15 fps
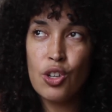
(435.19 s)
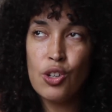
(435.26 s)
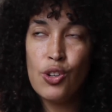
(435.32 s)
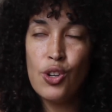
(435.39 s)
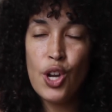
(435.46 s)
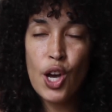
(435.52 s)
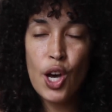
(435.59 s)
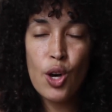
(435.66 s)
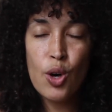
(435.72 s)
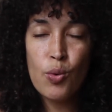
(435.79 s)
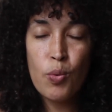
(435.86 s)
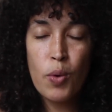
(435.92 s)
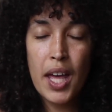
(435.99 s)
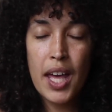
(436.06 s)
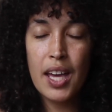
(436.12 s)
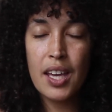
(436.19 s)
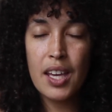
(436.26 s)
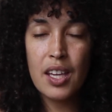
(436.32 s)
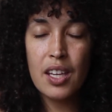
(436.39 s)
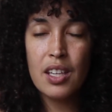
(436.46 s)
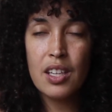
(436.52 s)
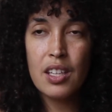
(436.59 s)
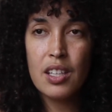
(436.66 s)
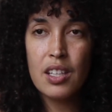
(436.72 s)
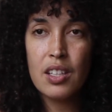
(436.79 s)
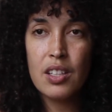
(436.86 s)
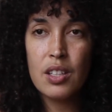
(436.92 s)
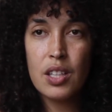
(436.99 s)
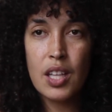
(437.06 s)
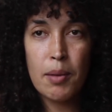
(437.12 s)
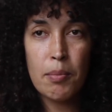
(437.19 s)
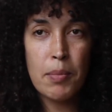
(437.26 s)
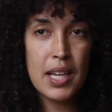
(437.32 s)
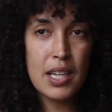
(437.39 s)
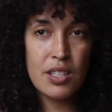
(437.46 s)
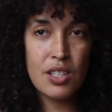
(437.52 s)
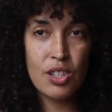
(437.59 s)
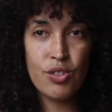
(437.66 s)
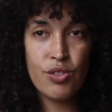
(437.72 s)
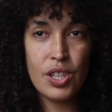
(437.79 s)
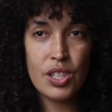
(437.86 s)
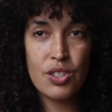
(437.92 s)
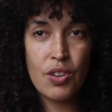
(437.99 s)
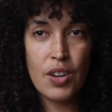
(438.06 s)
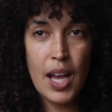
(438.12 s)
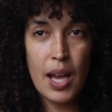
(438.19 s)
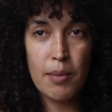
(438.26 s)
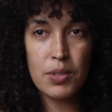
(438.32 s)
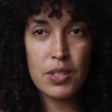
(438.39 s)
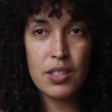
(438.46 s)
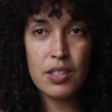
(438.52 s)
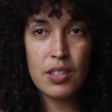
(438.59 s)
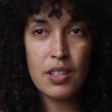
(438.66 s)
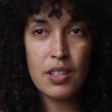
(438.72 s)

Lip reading: no way that medicine treats cramps.